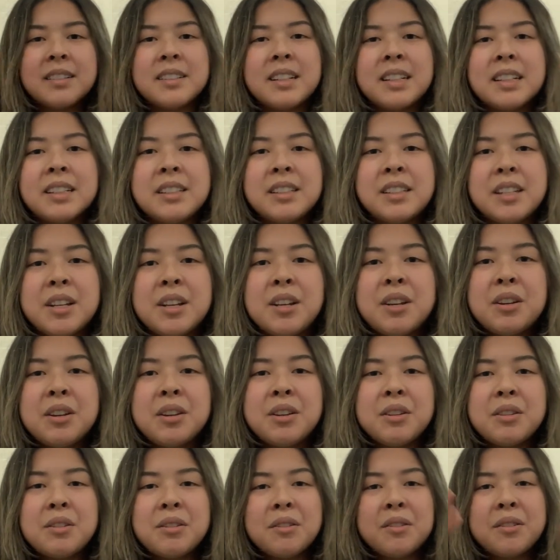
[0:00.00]
I'll see
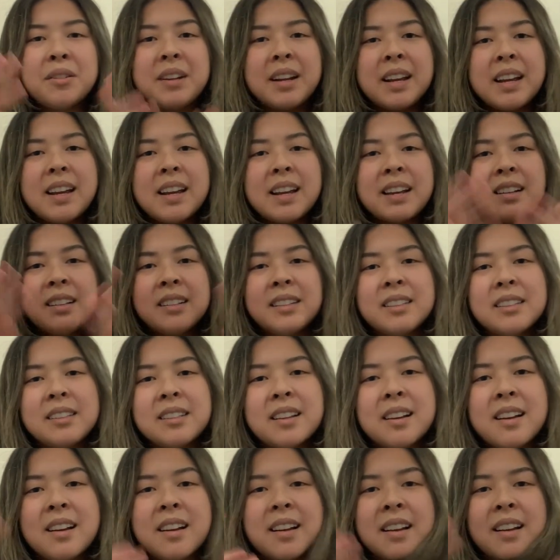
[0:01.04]
you next
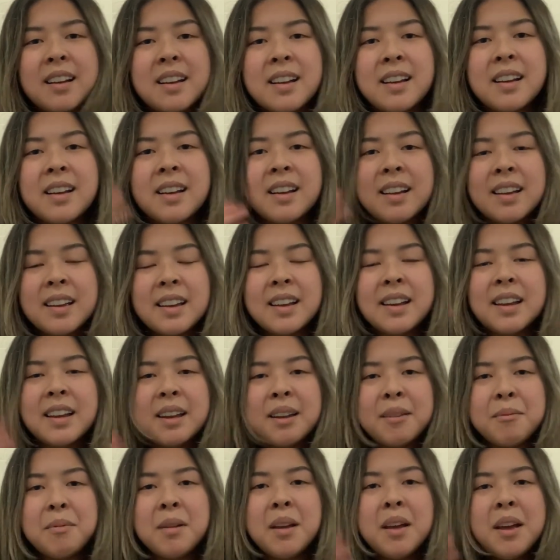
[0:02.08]

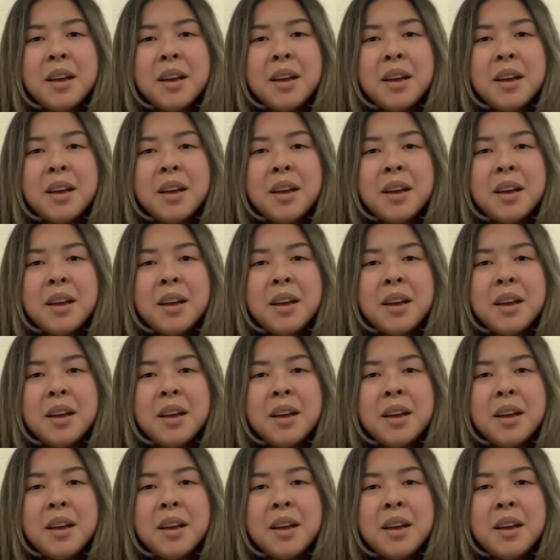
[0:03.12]
time.